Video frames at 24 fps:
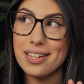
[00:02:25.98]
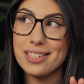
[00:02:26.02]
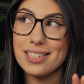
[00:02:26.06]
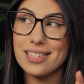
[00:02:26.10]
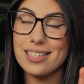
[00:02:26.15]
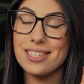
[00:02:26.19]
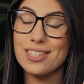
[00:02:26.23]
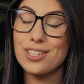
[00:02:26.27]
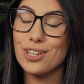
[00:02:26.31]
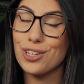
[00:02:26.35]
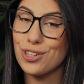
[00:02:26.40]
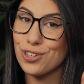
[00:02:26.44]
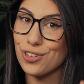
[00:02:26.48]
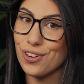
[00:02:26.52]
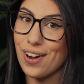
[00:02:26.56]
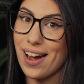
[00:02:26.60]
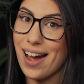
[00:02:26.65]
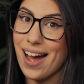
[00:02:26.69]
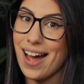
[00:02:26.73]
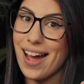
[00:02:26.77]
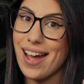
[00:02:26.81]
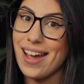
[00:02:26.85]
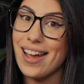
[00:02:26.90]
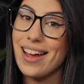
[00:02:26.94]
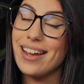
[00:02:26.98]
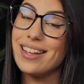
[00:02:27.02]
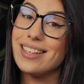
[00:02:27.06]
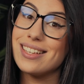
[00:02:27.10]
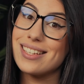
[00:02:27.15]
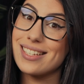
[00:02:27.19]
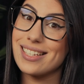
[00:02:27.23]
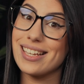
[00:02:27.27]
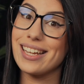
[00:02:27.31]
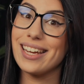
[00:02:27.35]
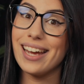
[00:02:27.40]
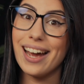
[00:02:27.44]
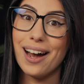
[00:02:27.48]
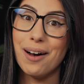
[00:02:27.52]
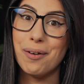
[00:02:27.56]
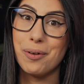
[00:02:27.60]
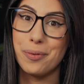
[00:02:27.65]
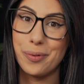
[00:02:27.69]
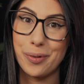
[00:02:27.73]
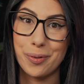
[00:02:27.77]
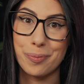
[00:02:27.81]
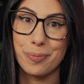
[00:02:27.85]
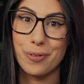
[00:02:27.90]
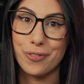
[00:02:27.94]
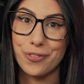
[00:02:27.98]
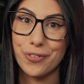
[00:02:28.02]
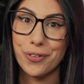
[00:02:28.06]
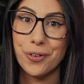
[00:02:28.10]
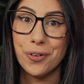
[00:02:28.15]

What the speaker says: just to try and see how it would